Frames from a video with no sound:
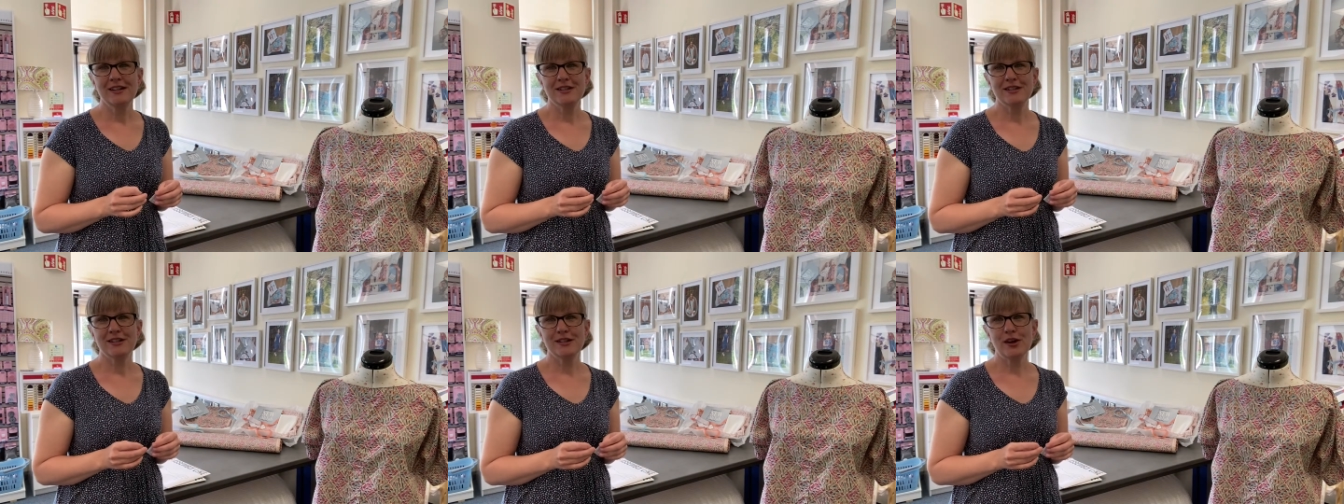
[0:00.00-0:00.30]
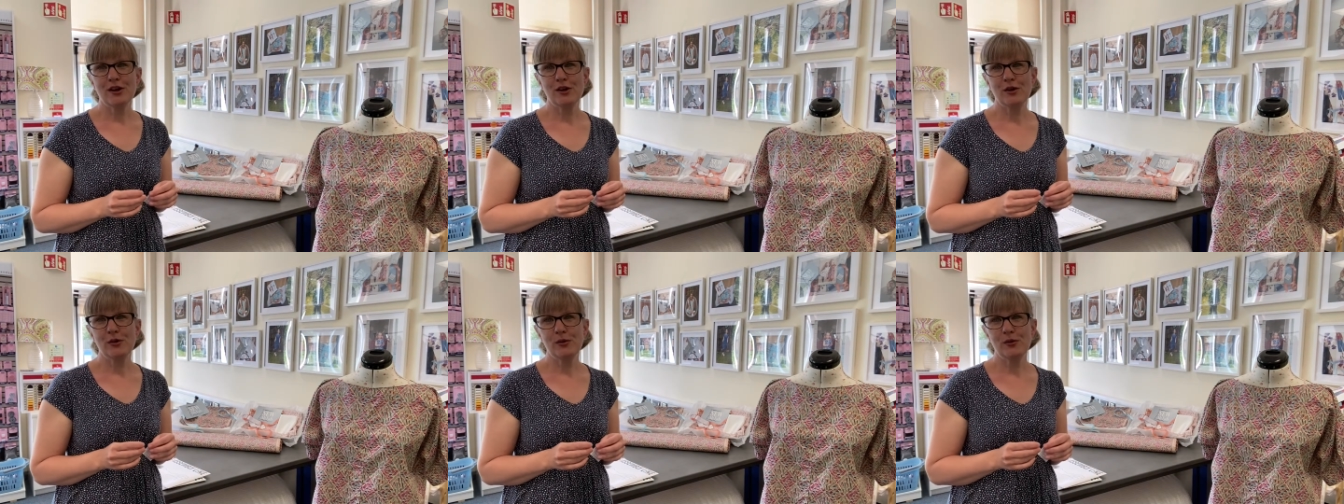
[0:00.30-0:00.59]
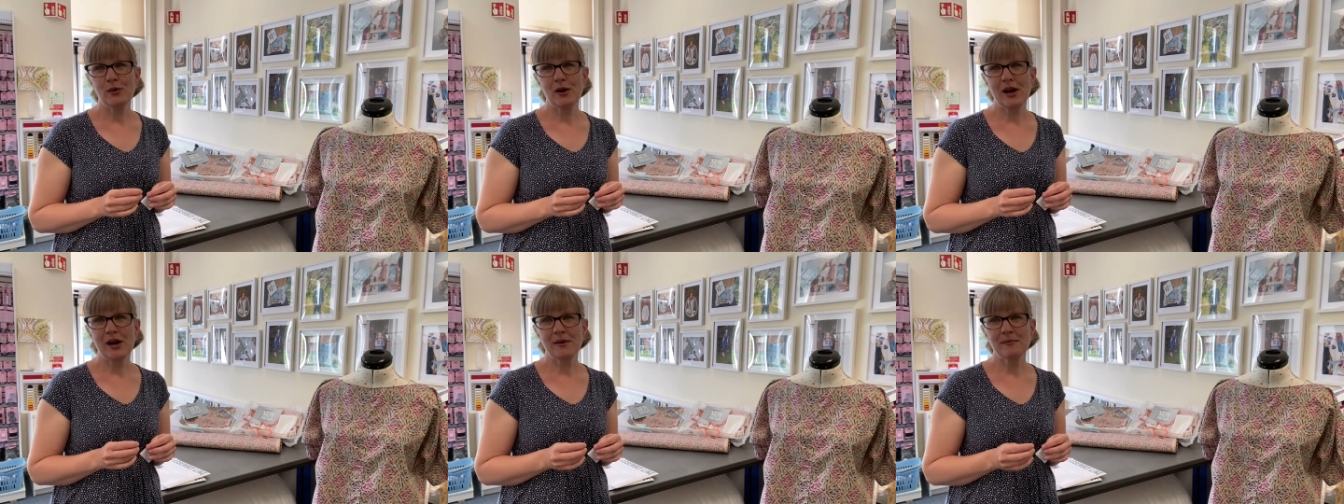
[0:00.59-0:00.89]
So
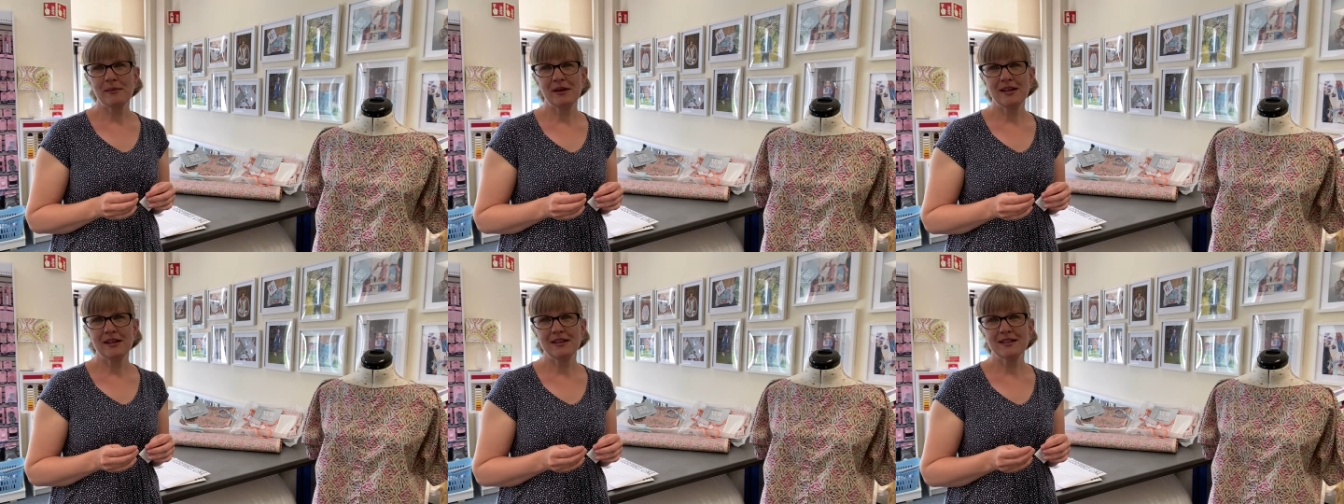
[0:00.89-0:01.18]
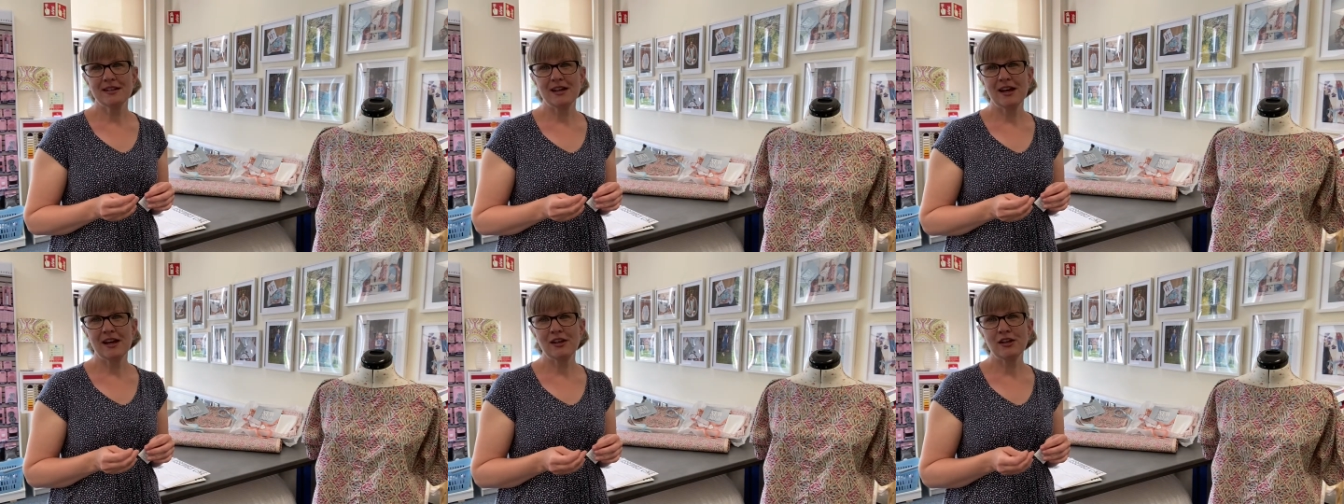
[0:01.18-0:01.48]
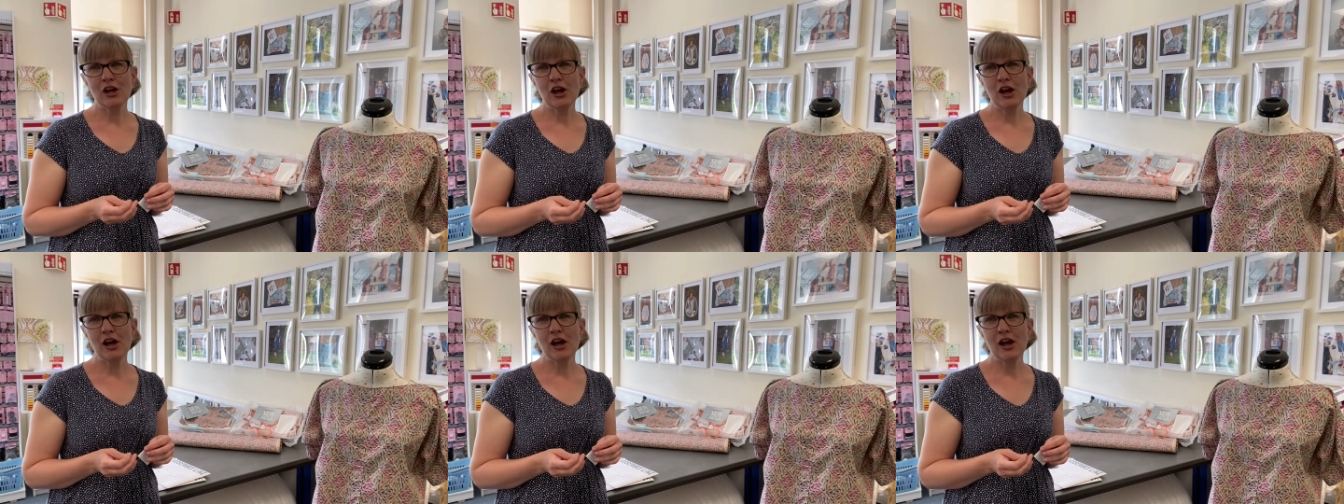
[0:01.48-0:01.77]

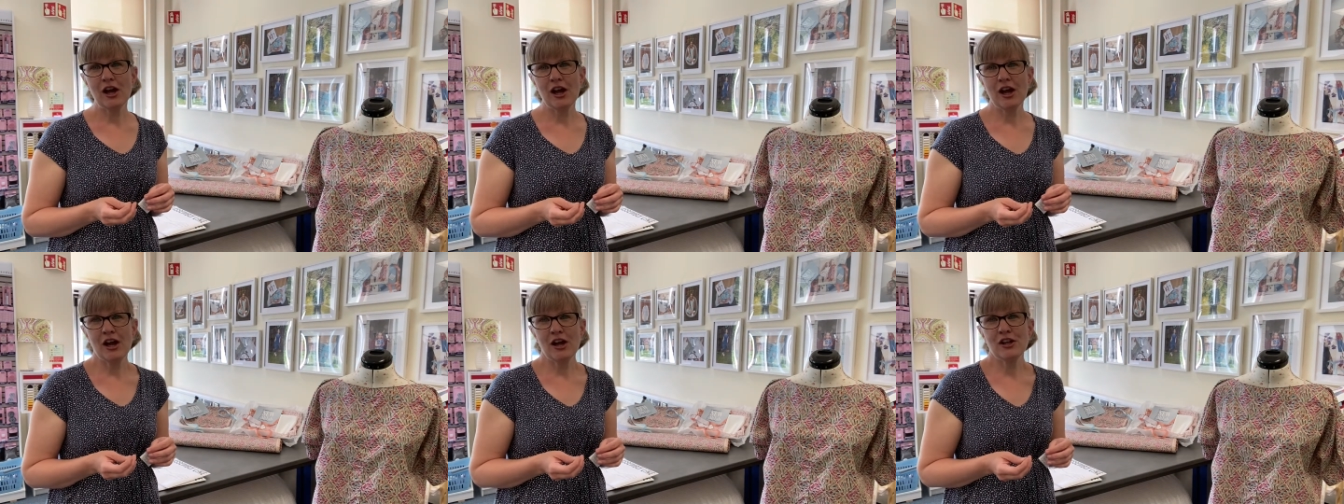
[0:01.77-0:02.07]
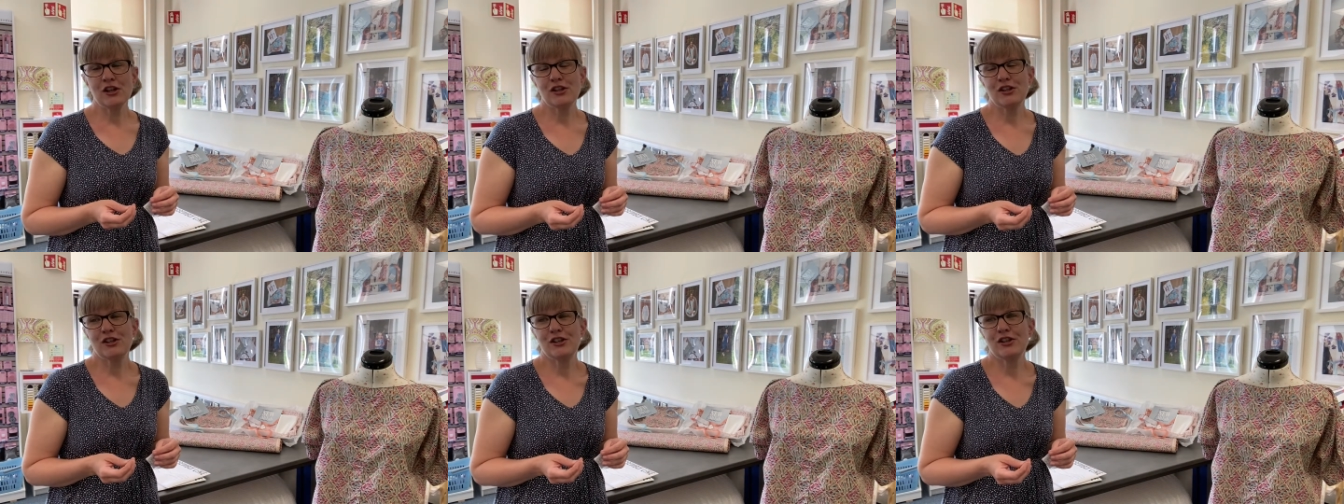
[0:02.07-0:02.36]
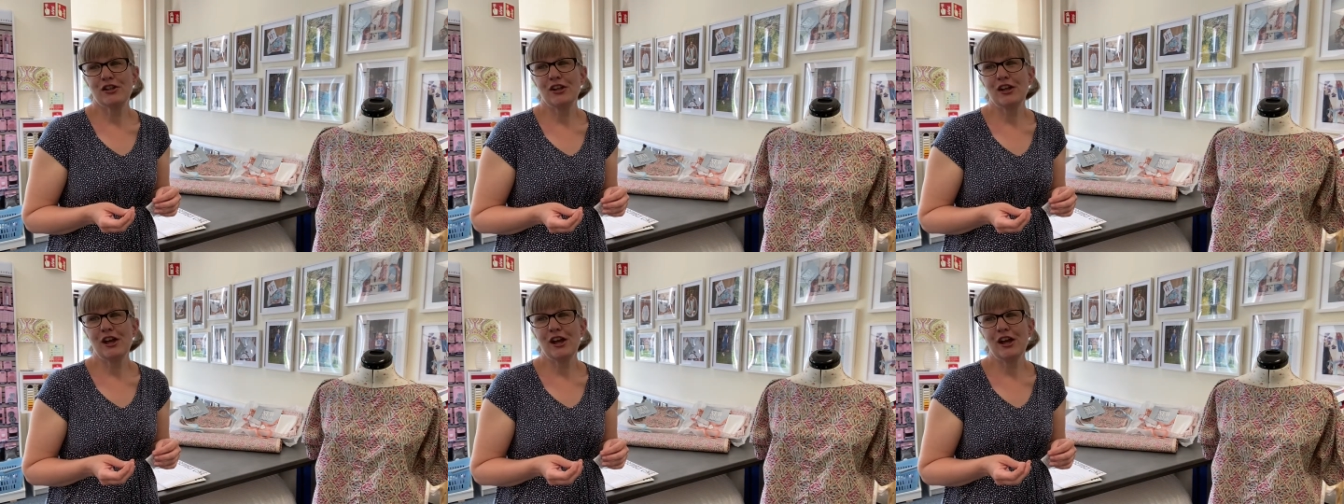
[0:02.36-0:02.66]
an
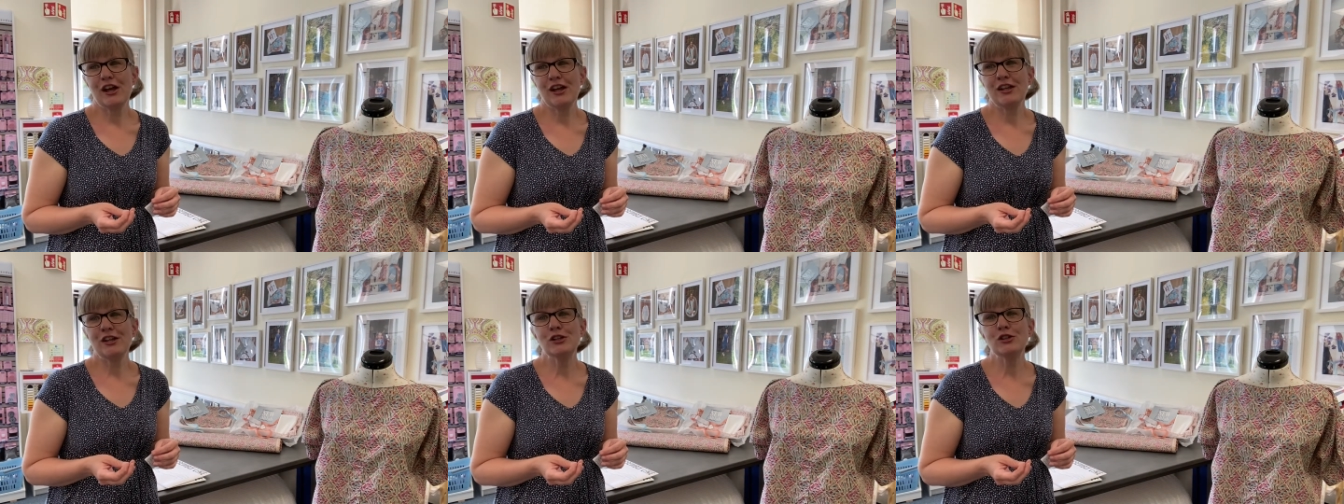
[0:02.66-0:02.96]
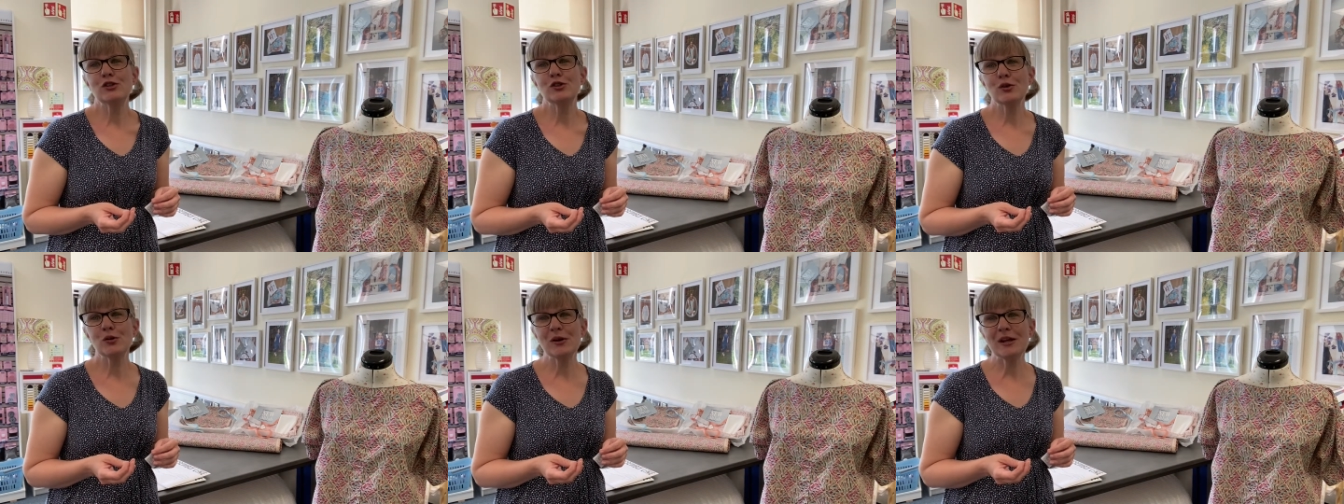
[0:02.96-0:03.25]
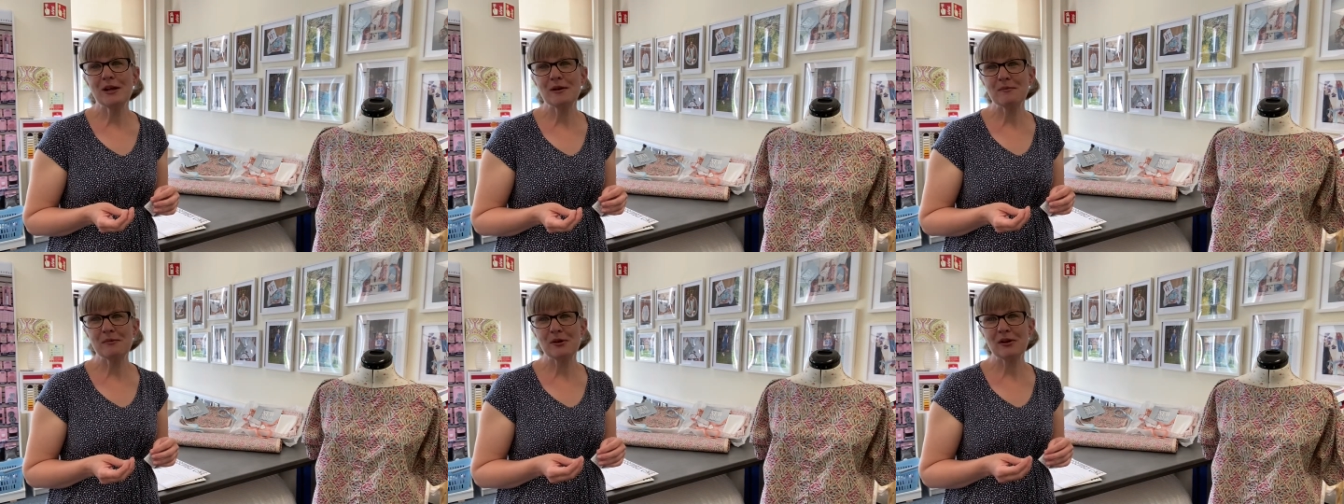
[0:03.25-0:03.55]

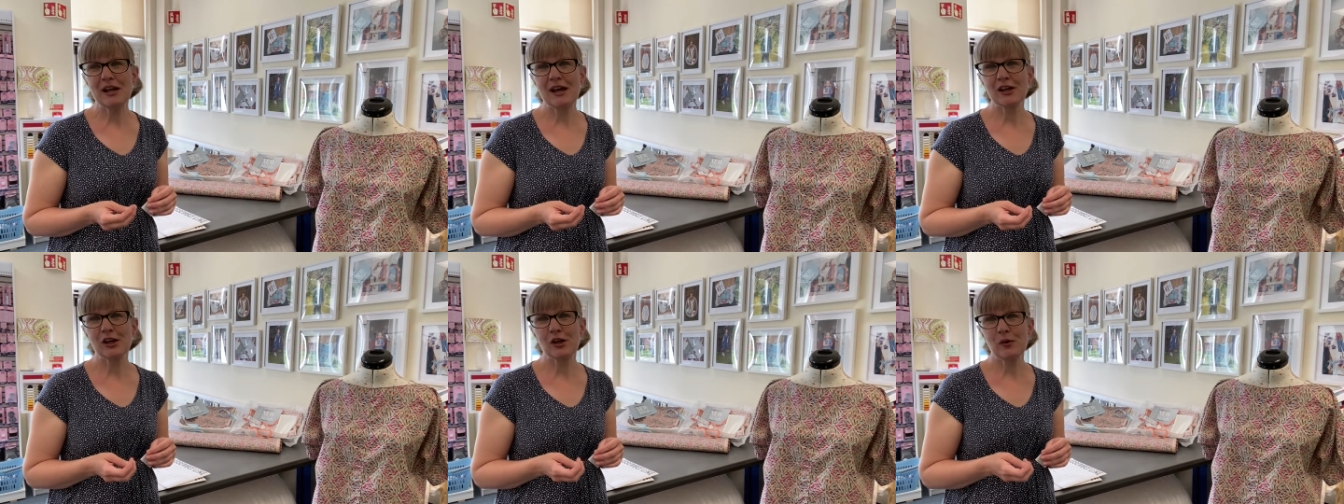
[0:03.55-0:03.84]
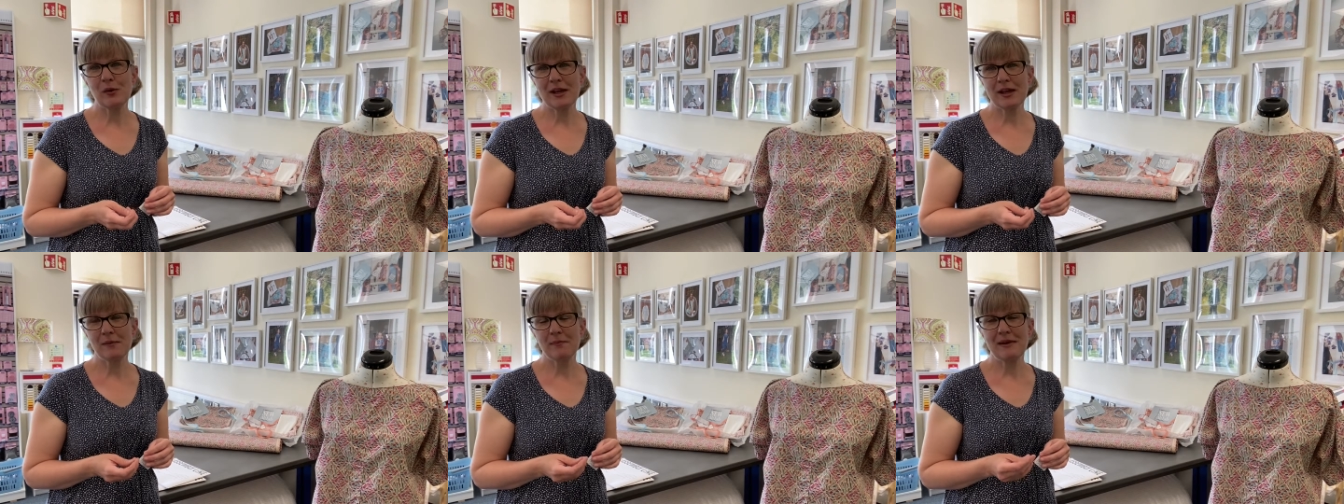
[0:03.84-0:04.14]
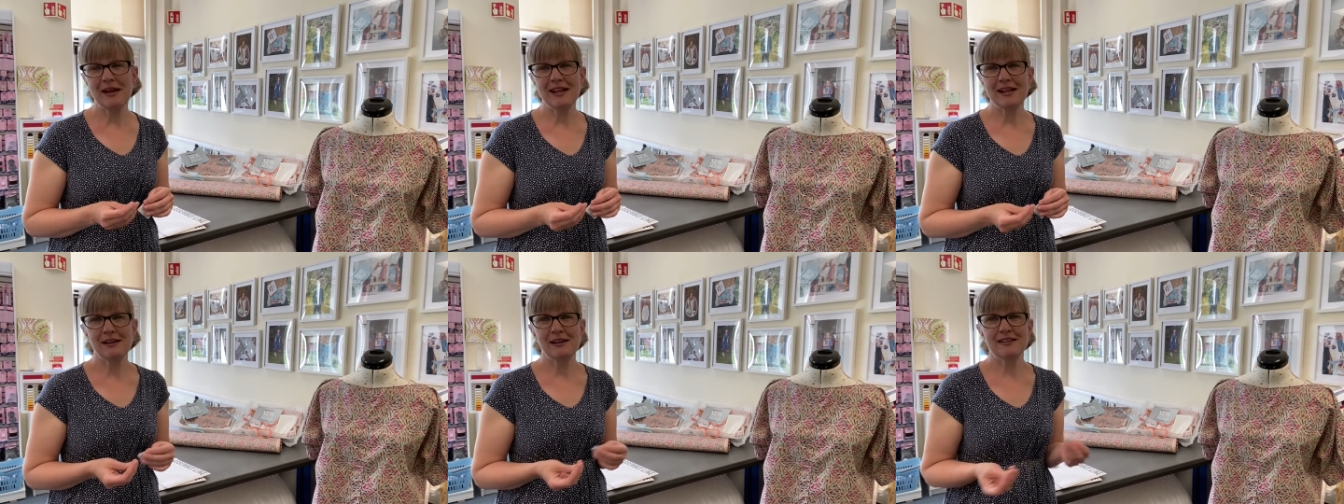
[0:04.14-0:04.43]
enjoyable and quick
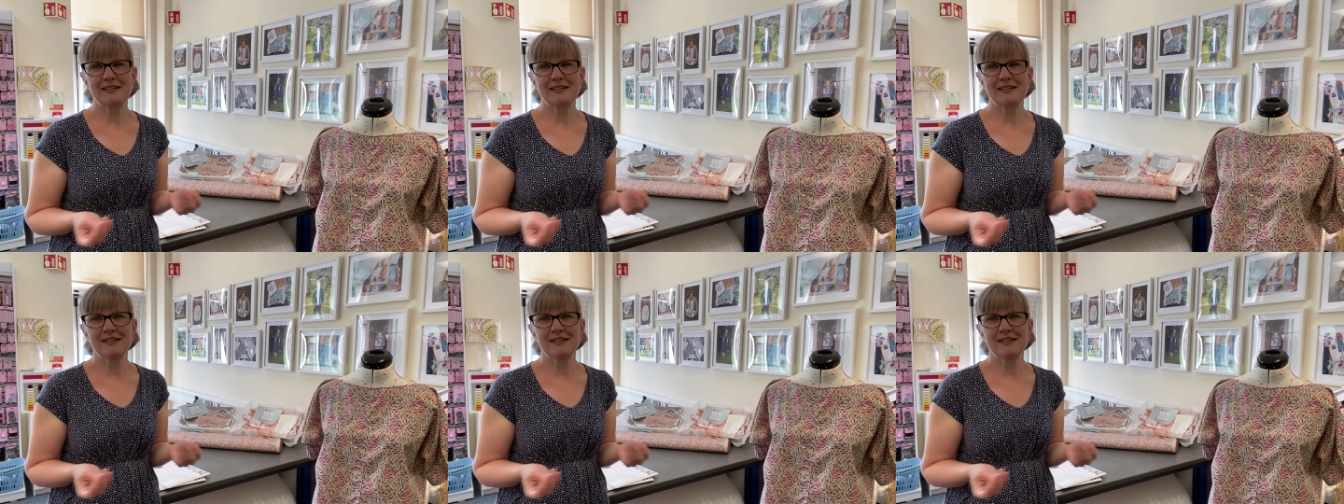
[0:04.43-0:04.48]
make,